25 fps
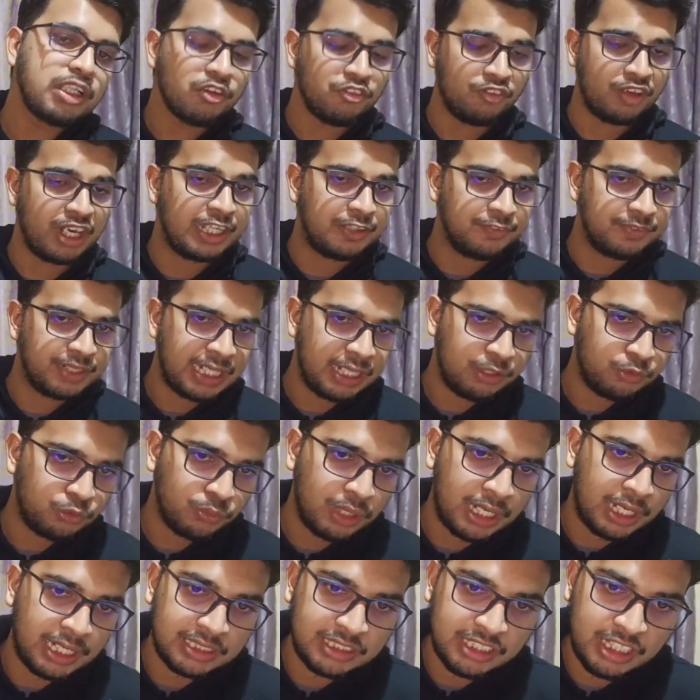white will have
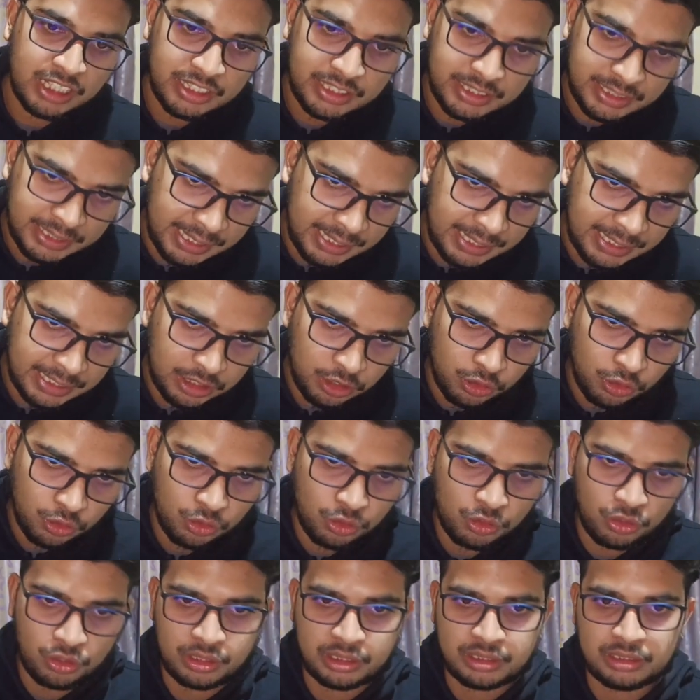to either take,
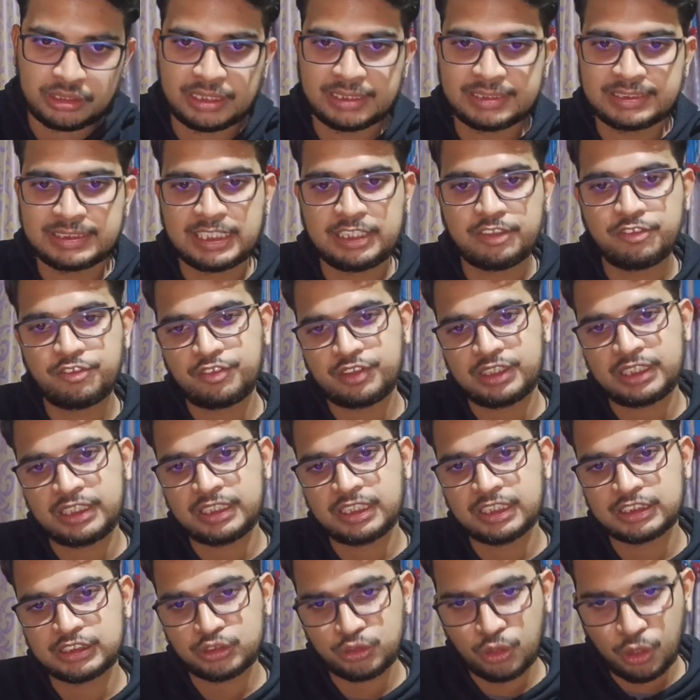or let's say if he
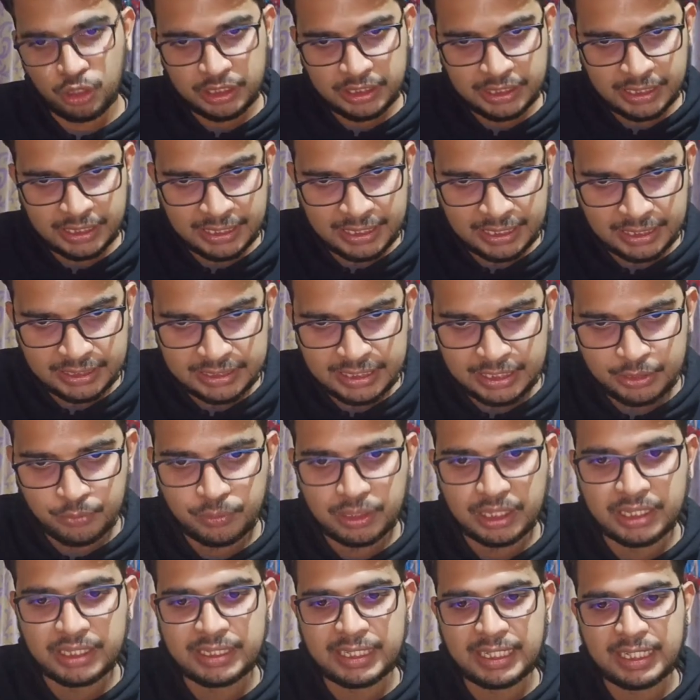does not take, then you
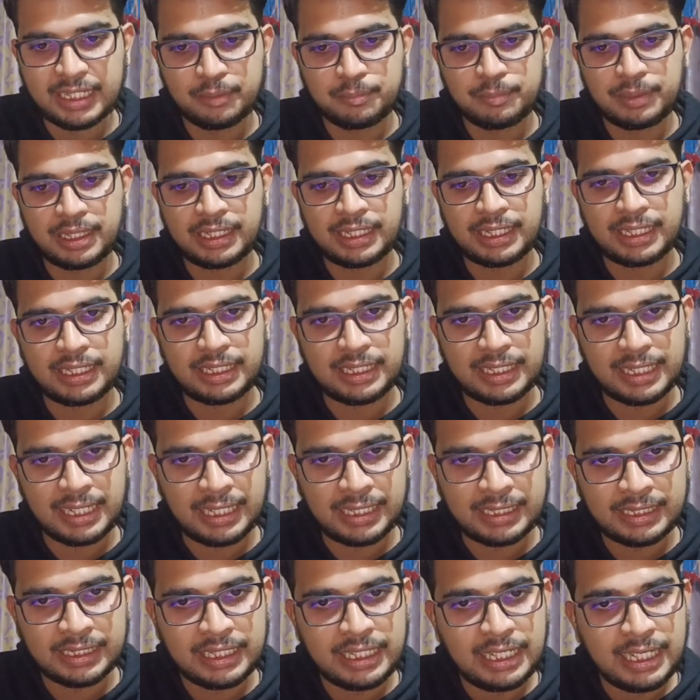can take back and
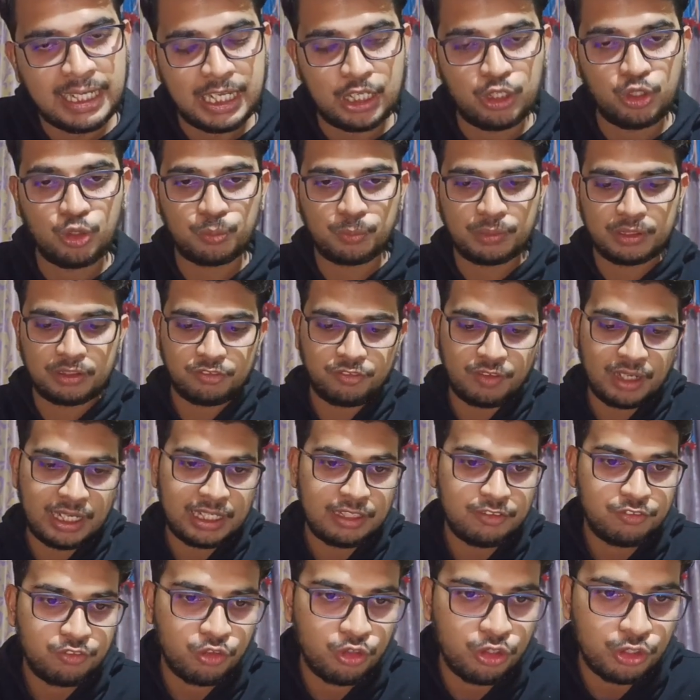get an open
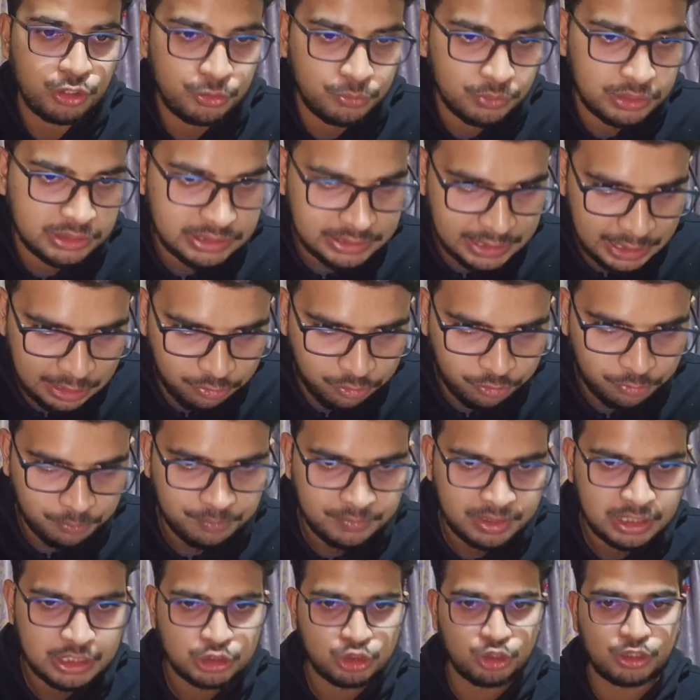file for yourself.
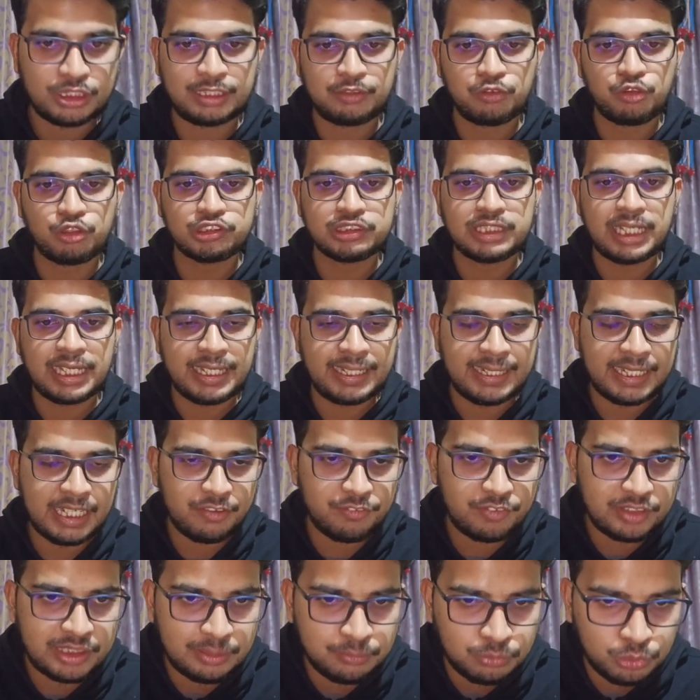So that was the
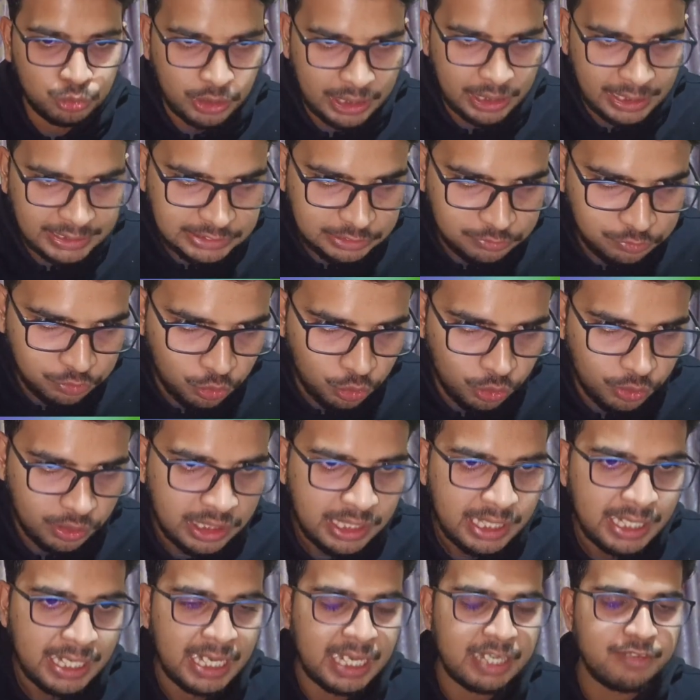idea with the move h4,
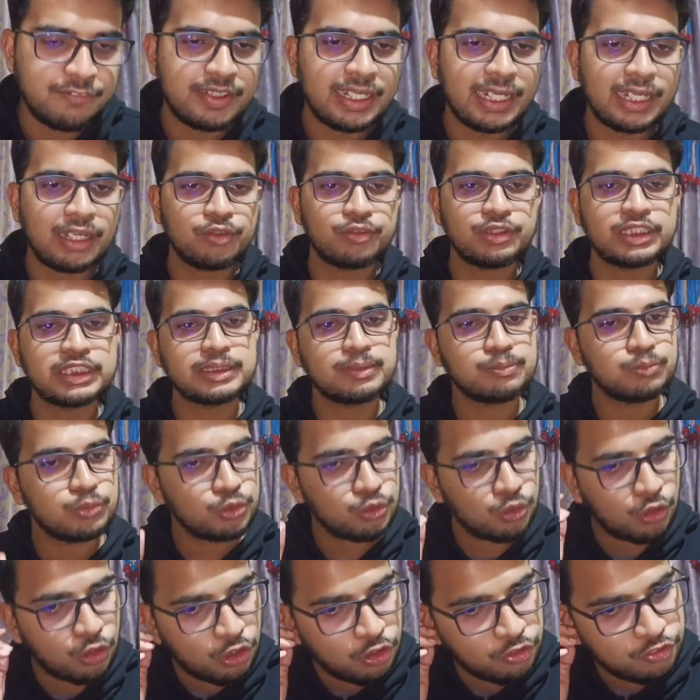and we have this
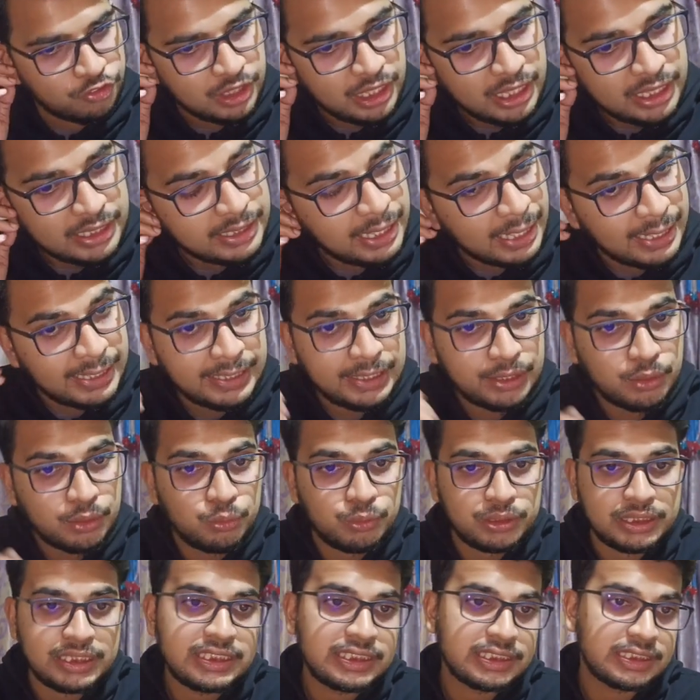move of knight
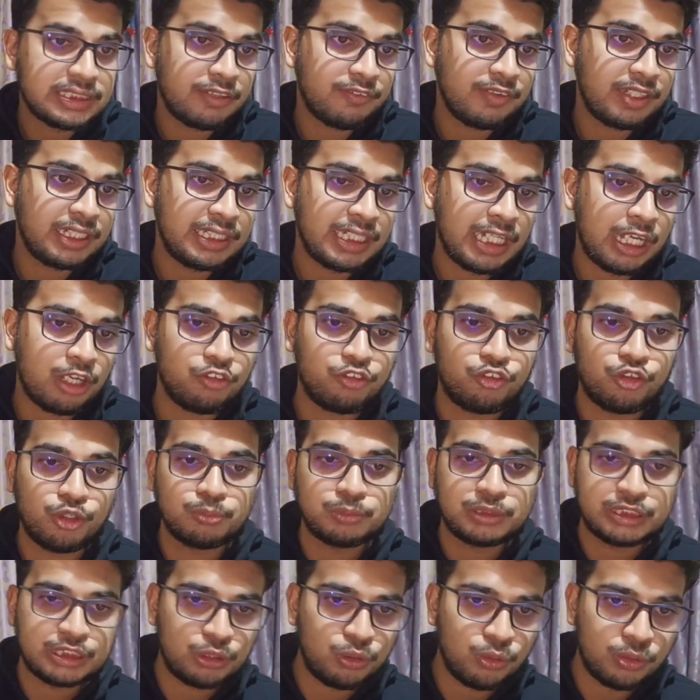to e7 now
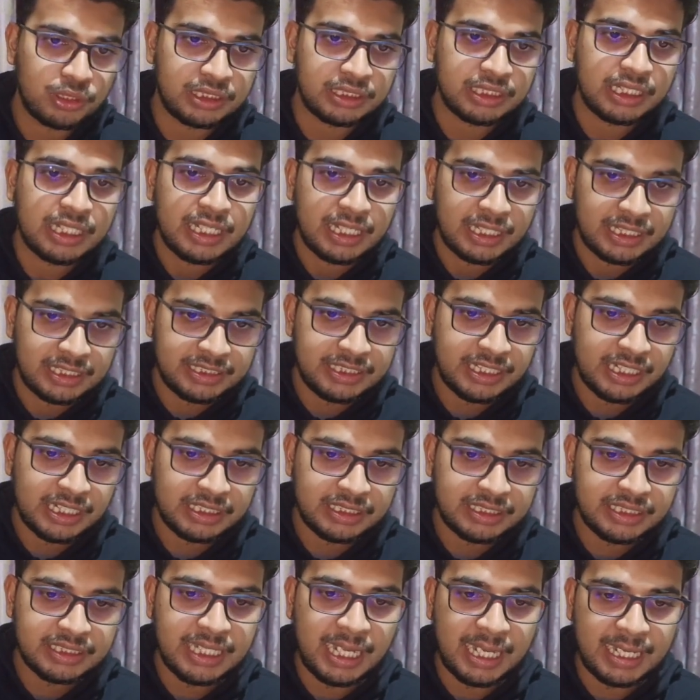from Chigorin.
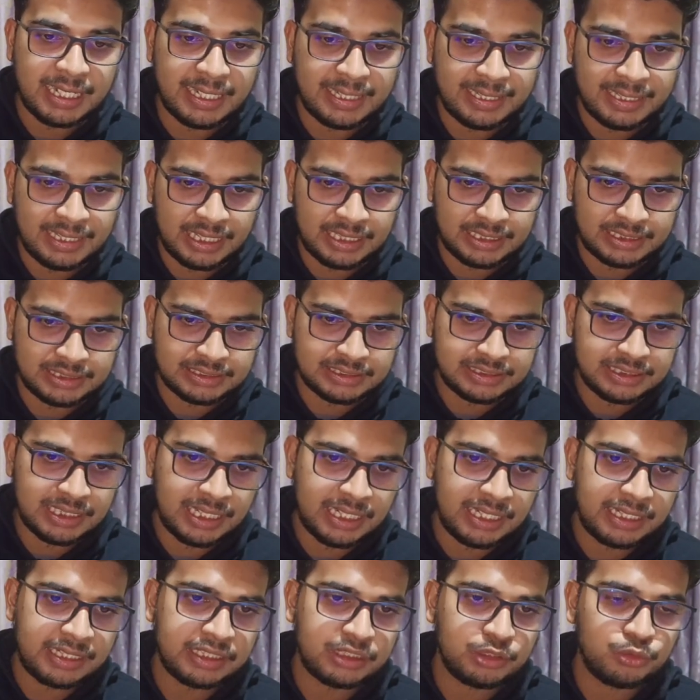Clearly the idea is
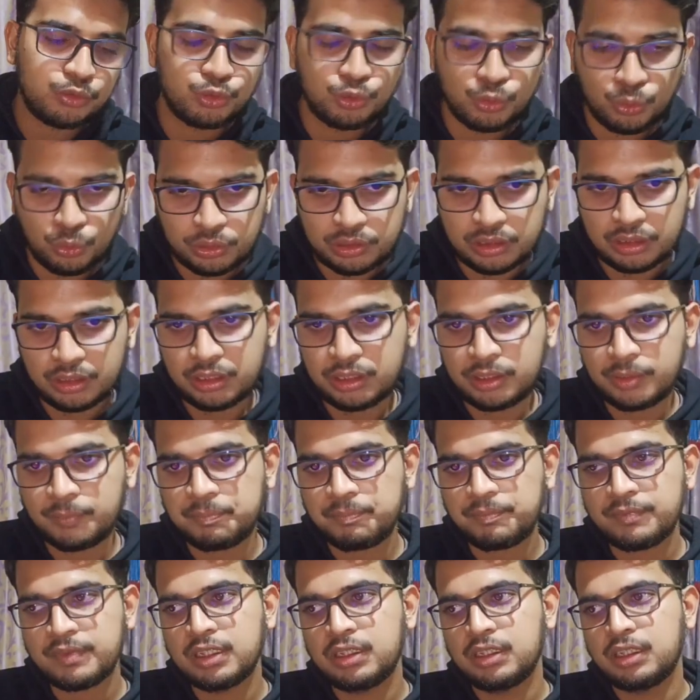that you know the